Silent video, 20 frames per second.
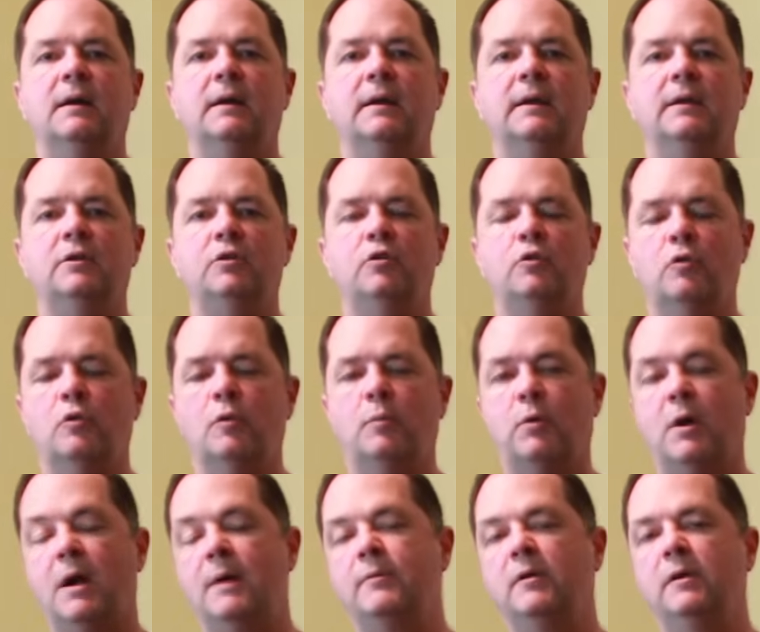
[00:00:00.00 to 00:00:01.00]
in your
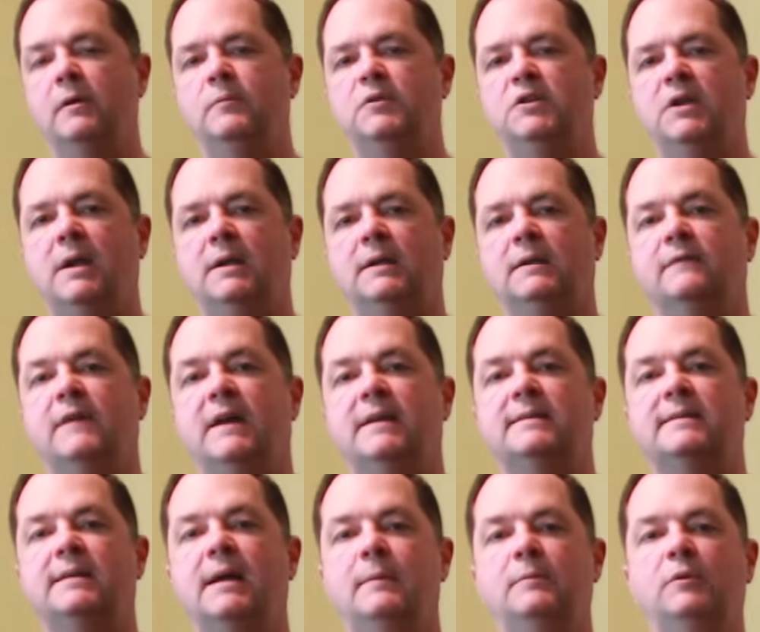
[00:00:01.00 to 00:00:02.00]
primary objective,
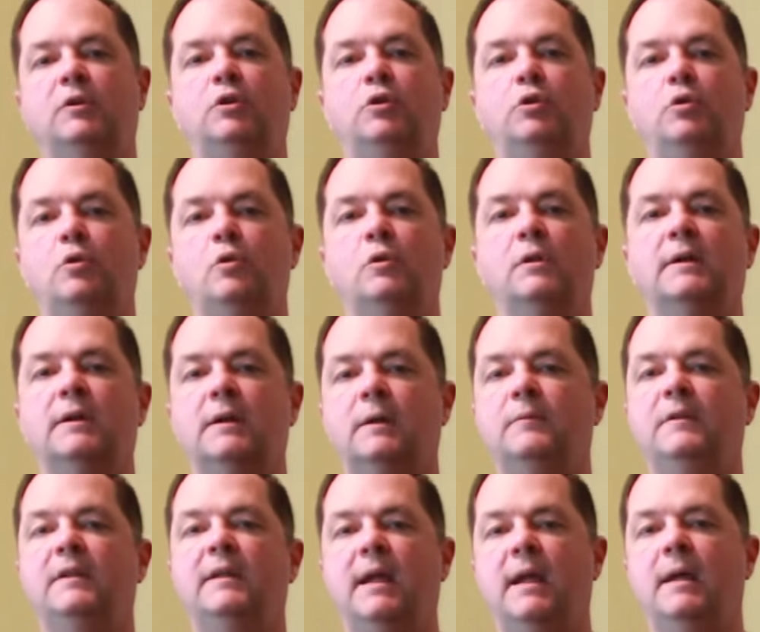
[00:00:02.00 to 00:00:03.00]
has time to cool and
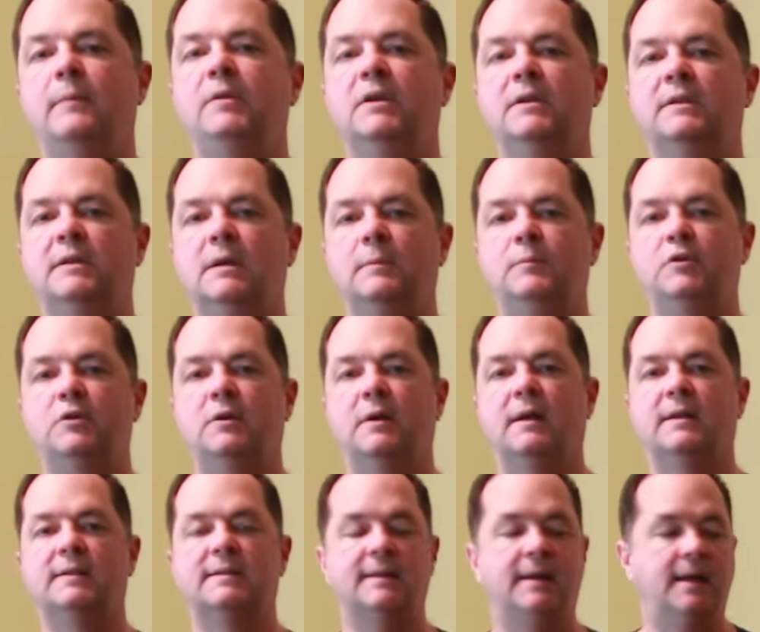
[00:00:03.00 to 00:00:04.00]
come to the ambient temperature
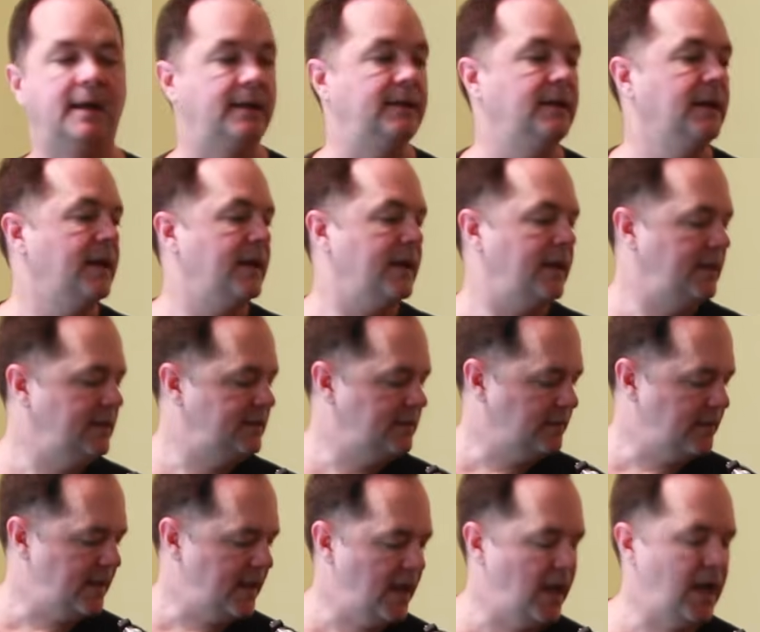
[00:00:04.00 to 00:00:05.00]
outside.
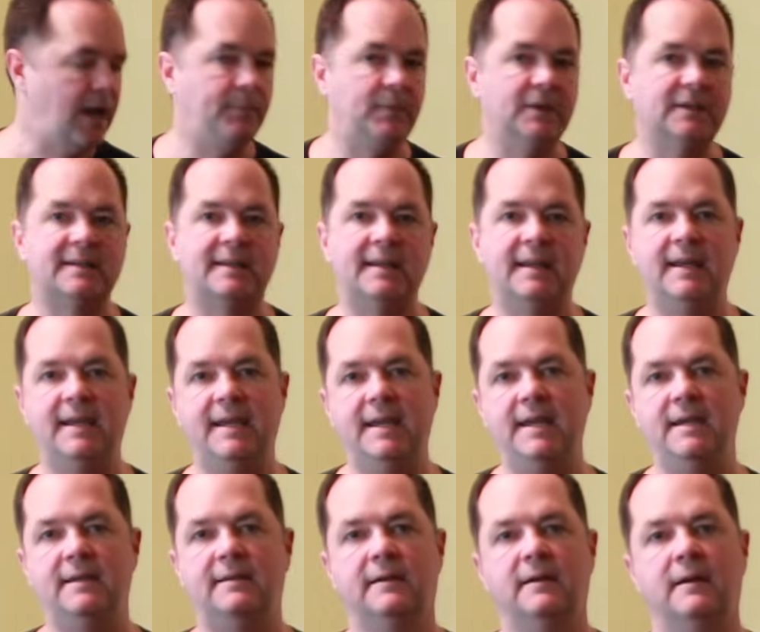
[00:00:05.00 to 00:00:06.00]
Until that happens, the
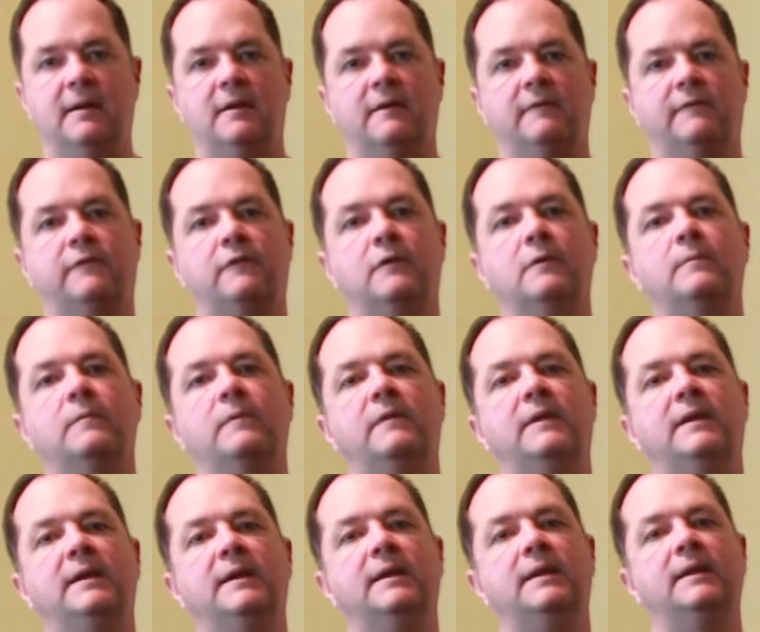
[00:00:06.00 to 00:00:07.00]
heat from
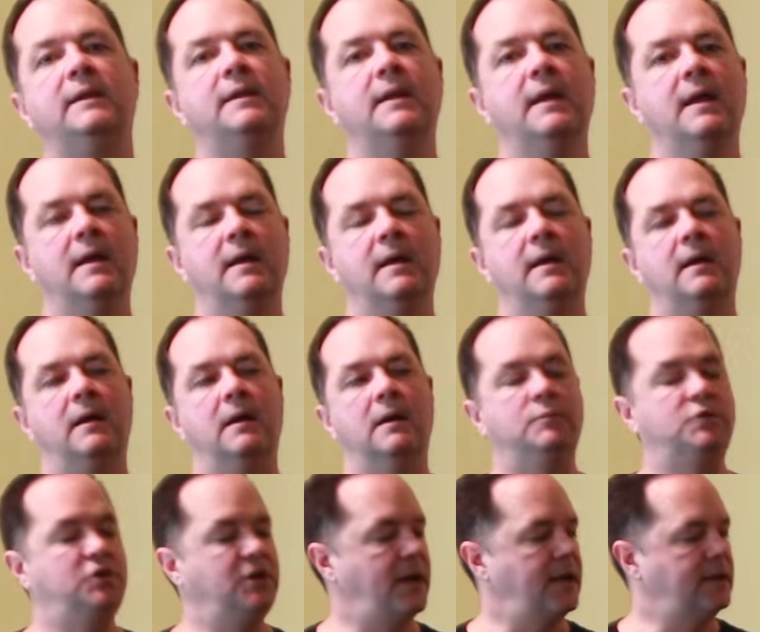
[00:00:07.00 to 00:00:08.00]
the
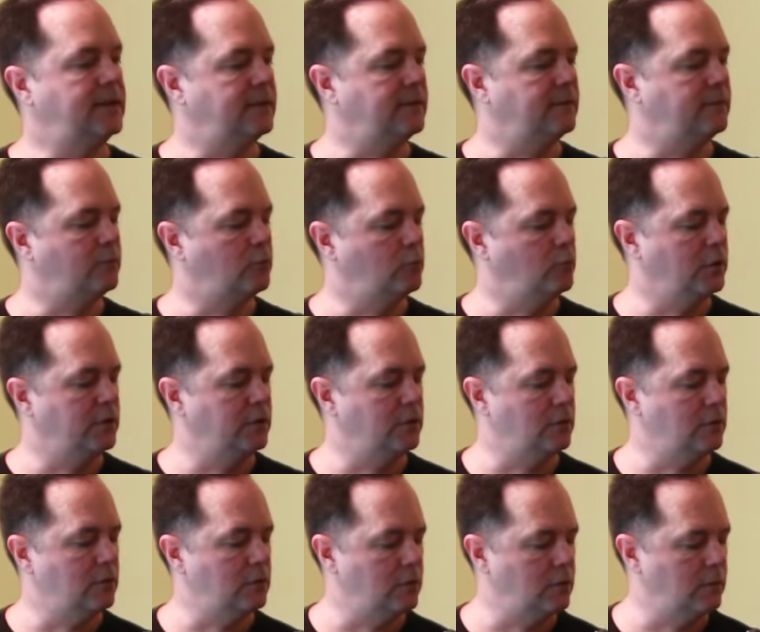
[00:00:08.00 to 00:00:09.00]
objective
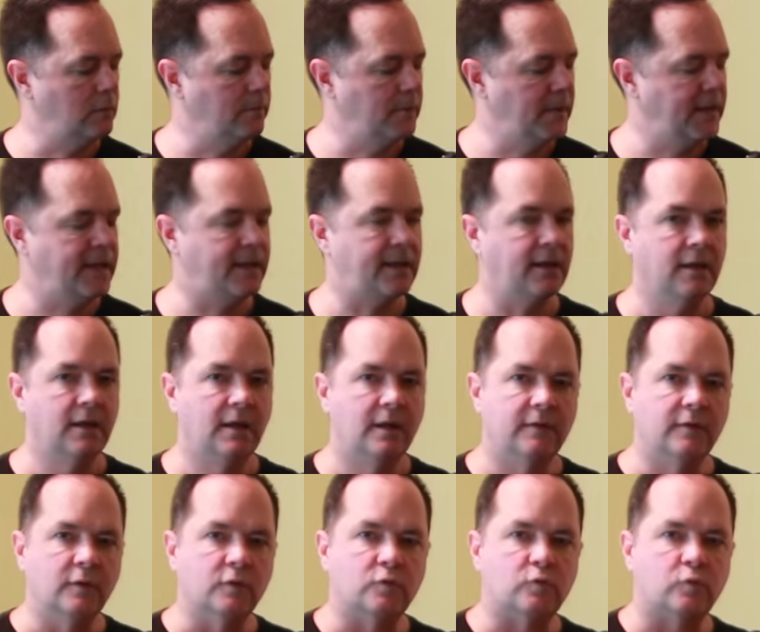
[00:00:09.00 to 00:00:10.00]
will make
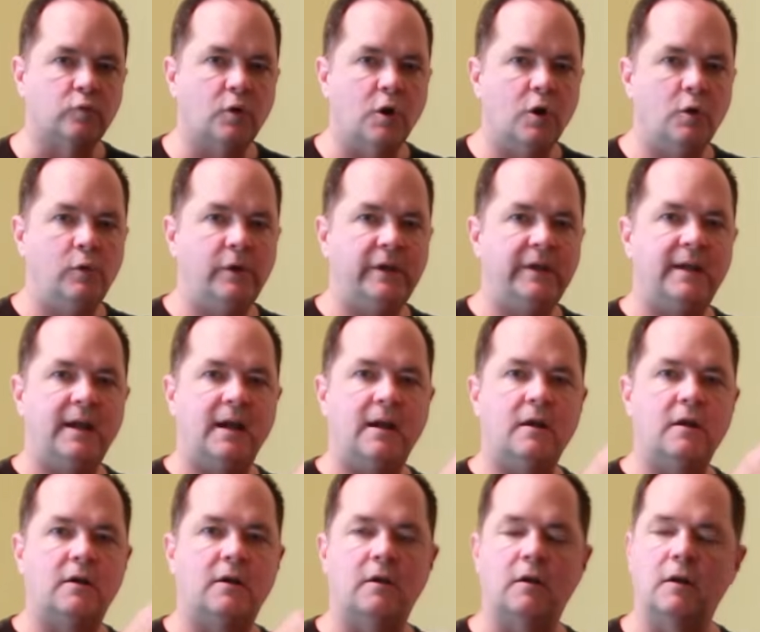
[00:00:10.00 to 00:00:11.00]
those rolling
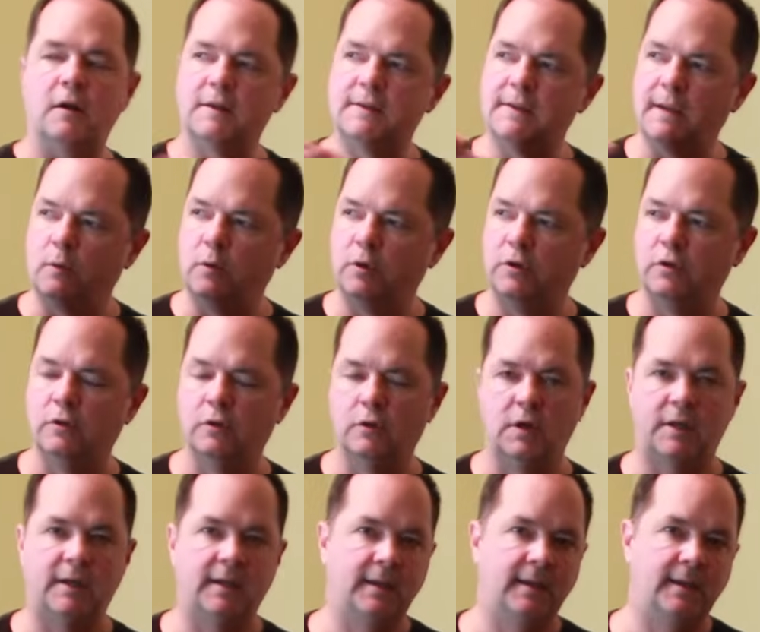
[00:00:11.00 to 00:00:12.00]
air currents, like when you're
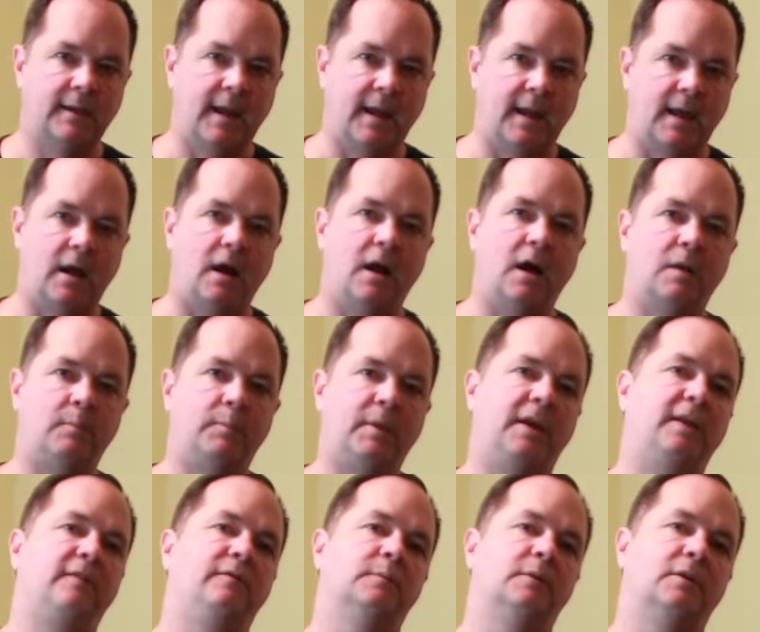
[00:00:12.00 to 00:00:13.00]
looking at hot
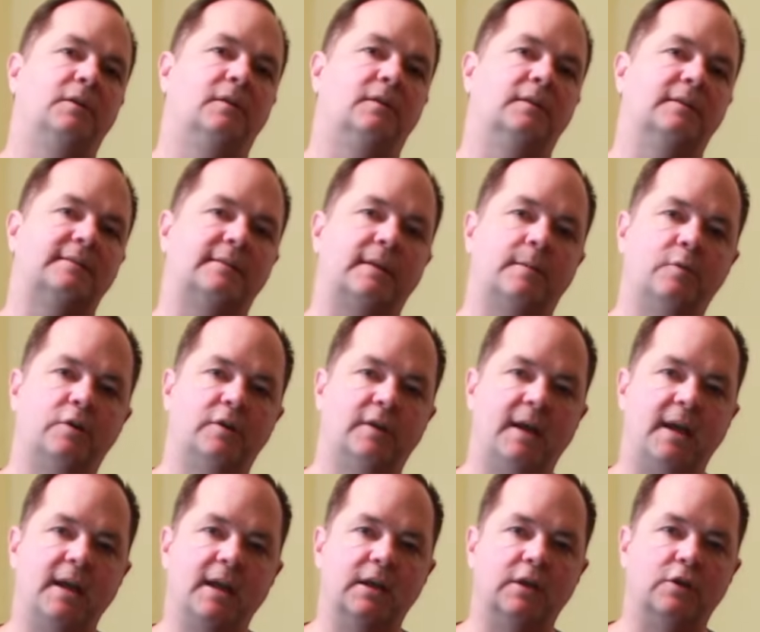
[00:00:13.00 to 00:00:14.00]
pavement on a summer
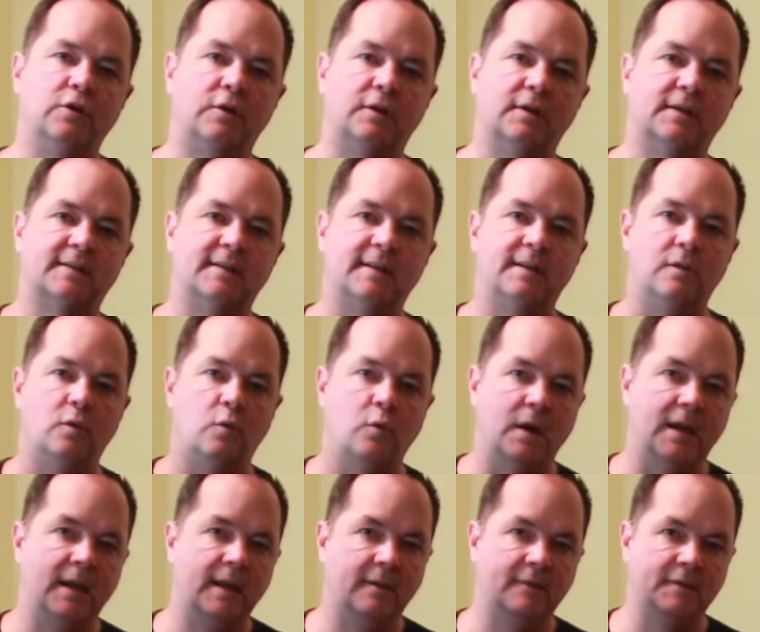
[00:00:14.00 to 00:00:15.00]
day and you can see the
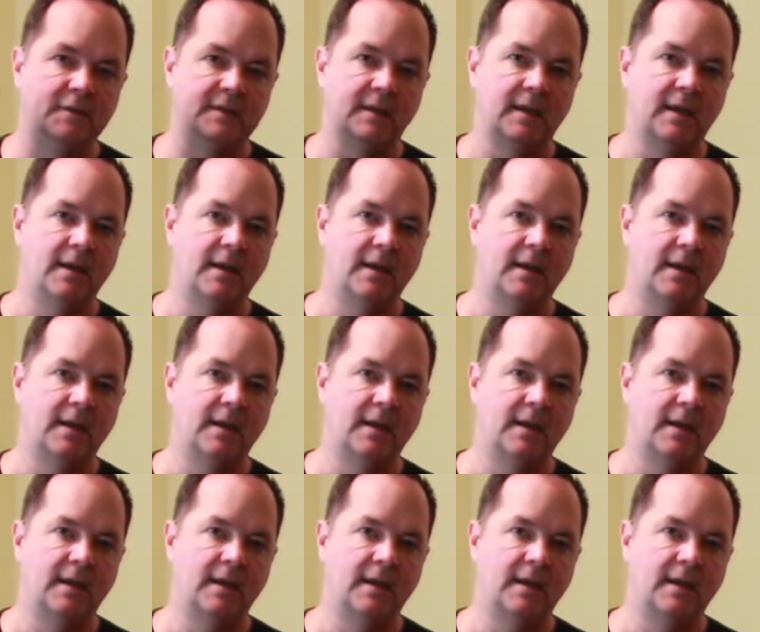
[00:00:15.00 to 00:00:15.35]
waves